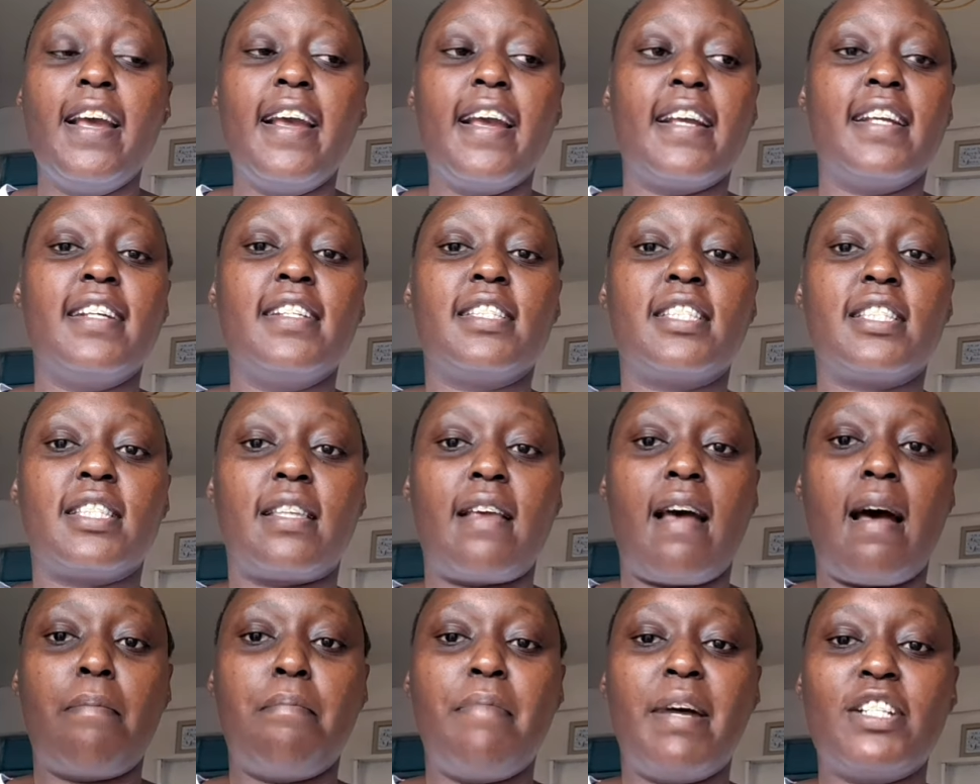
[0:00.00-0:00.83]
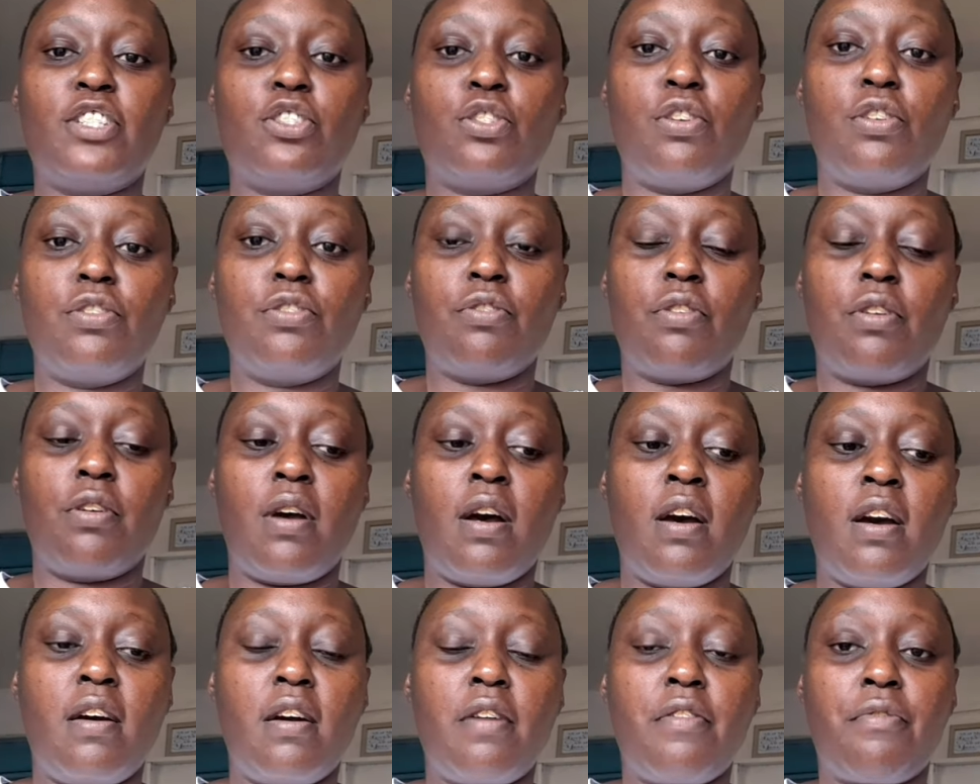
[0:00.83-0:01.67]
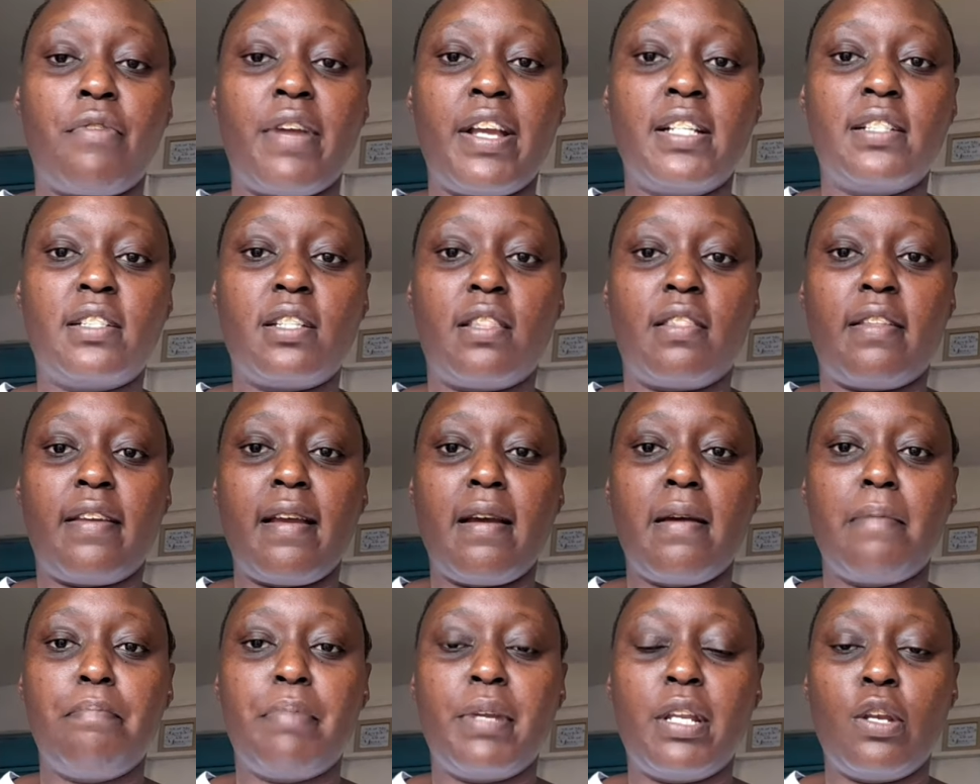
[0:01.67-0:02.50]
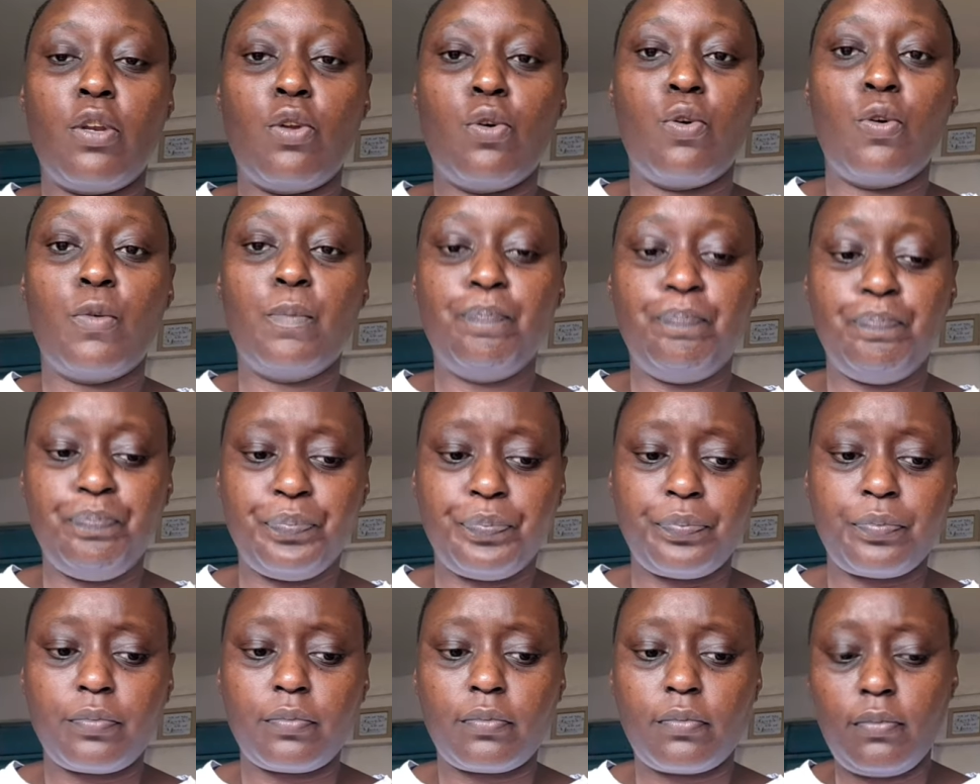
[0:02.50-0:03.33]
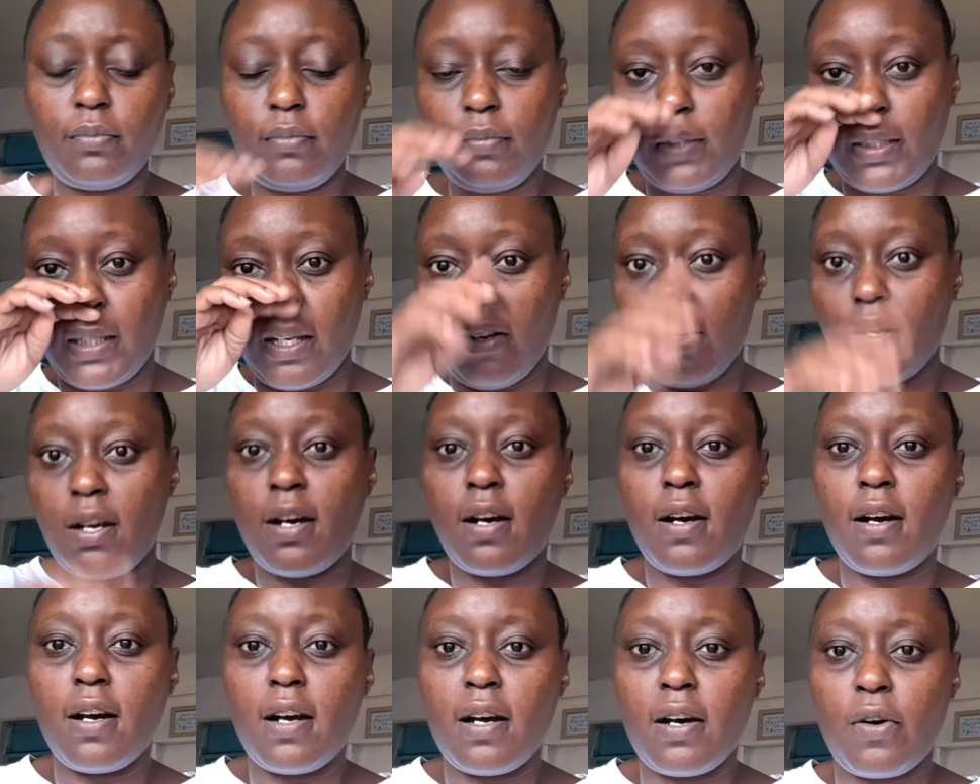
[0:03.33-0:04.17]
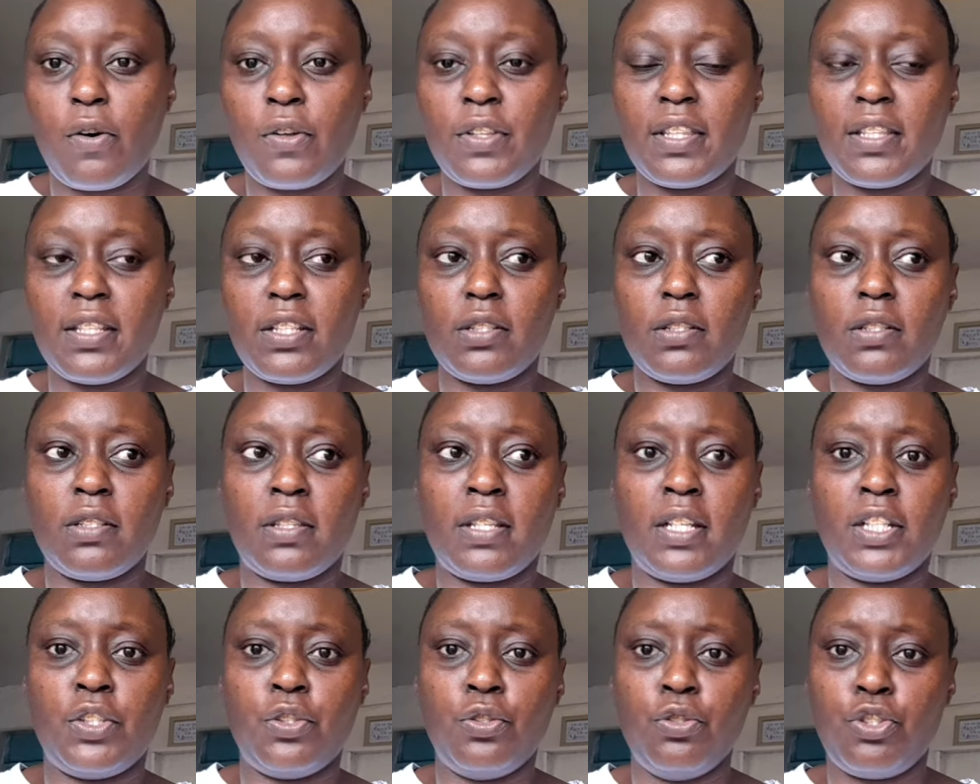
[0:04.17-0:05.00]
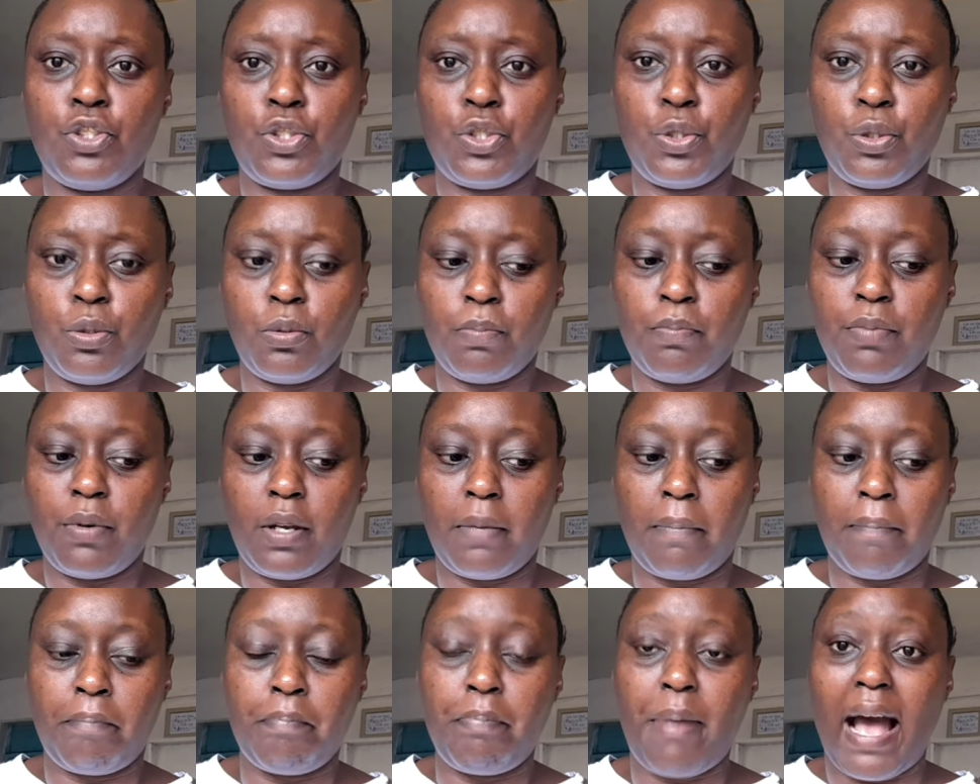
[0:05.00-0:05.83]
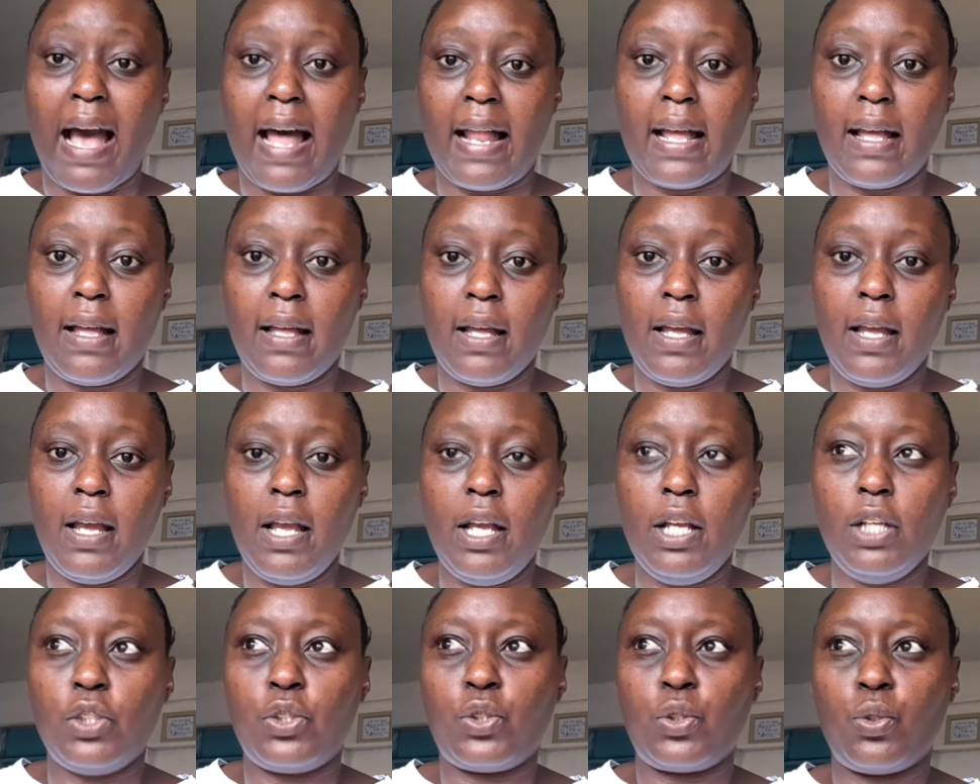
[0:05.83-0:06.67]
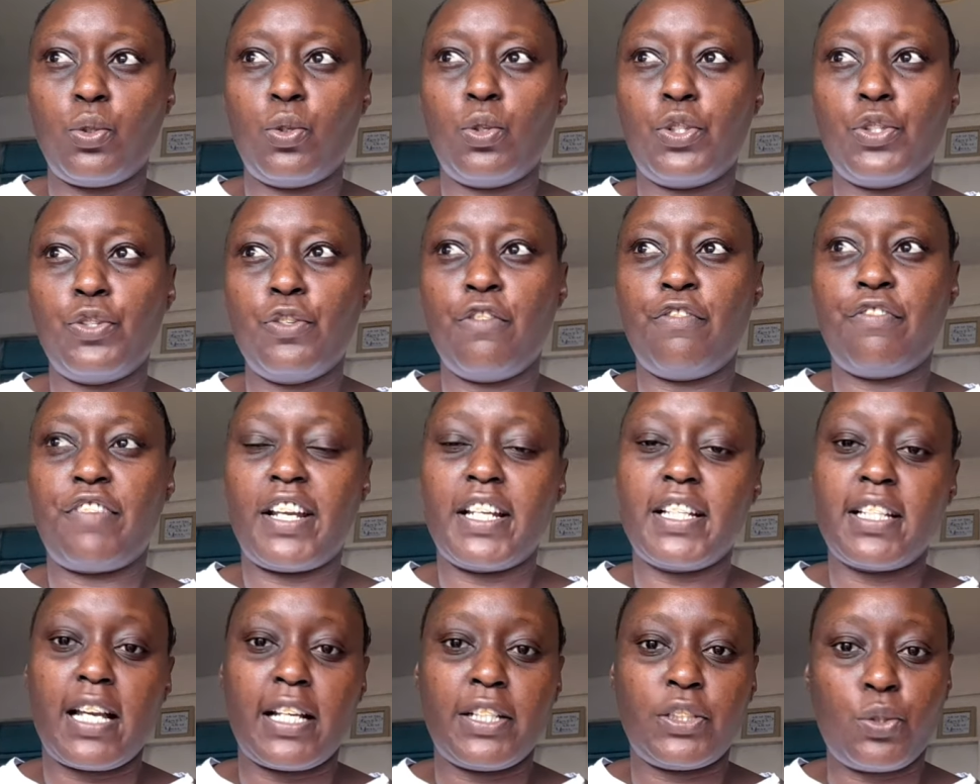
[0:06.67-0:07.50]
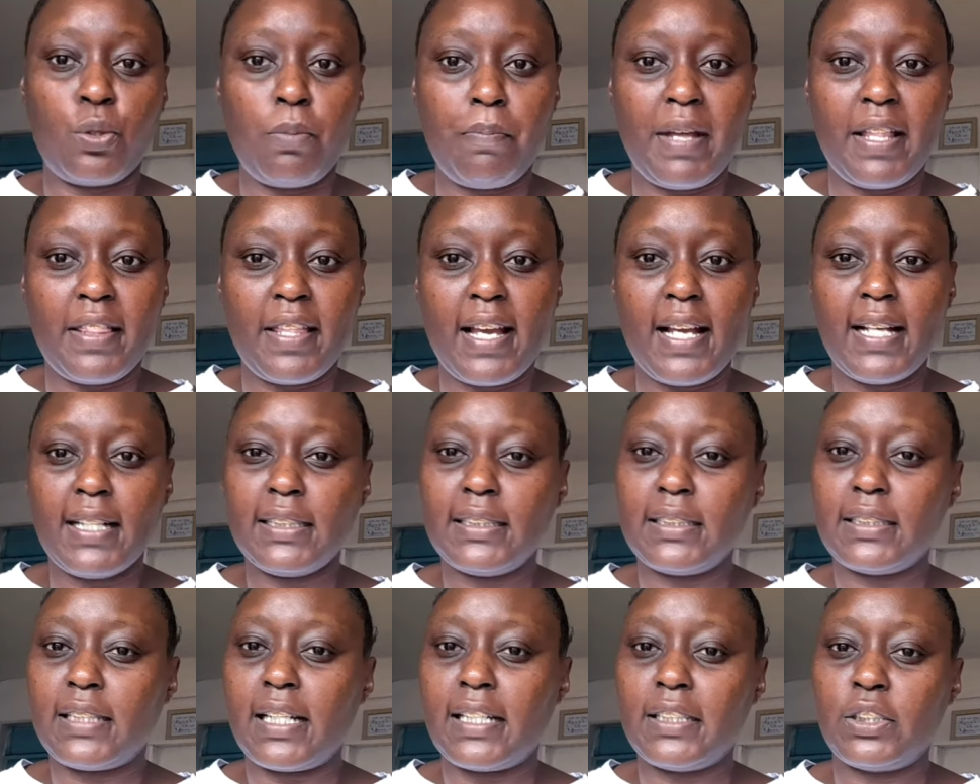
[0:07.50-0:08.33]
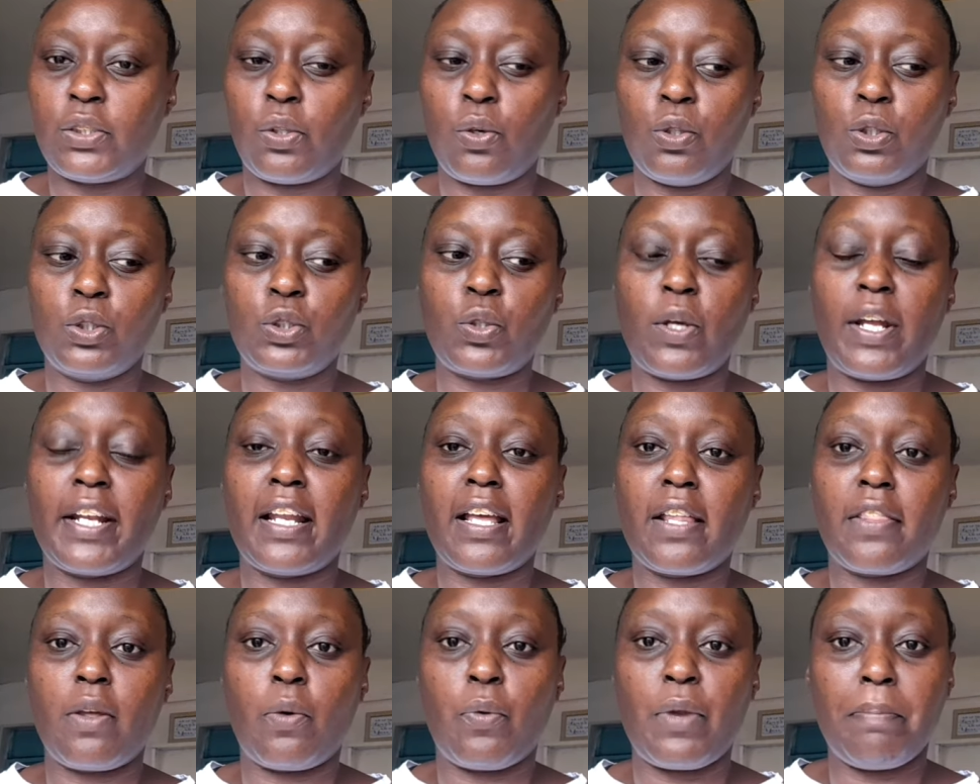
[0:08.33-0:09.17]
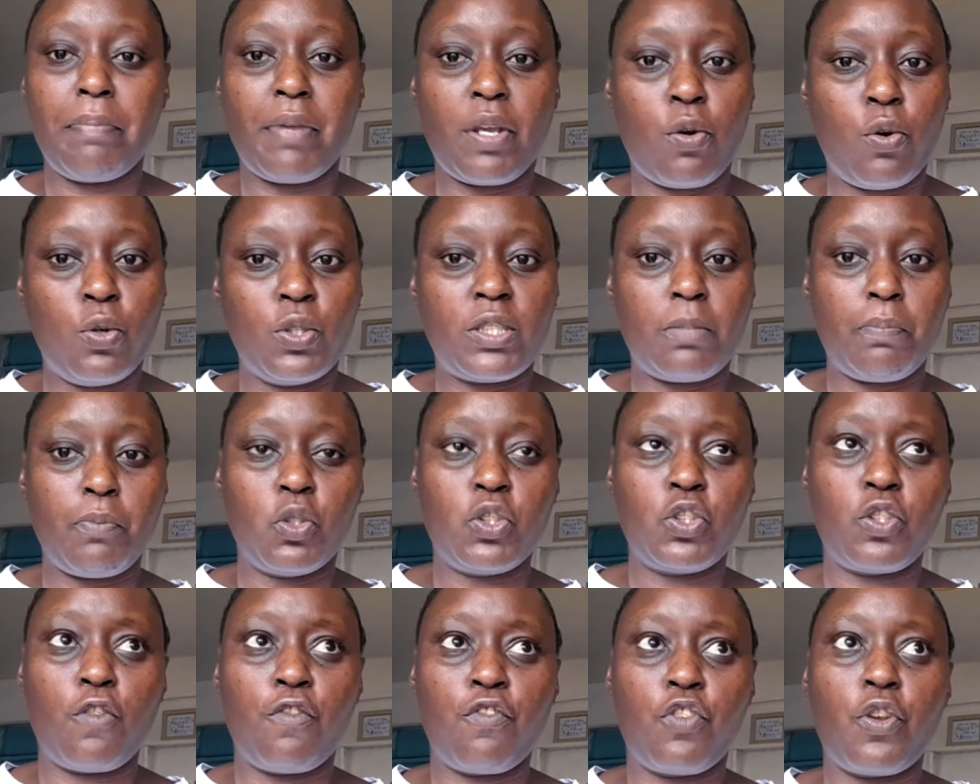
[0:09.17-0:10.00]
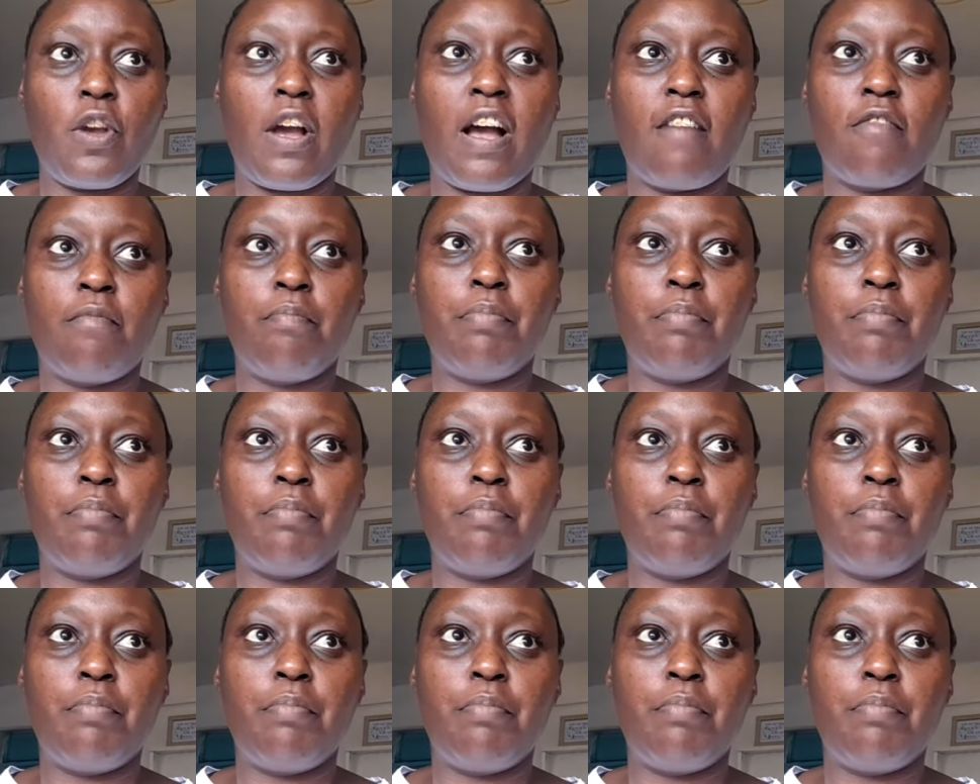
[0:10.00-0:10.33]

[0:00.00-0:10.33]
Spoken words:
It's a button right there below on the YouTube bar. So you'll find a super thanks. That's also another way, because most of you have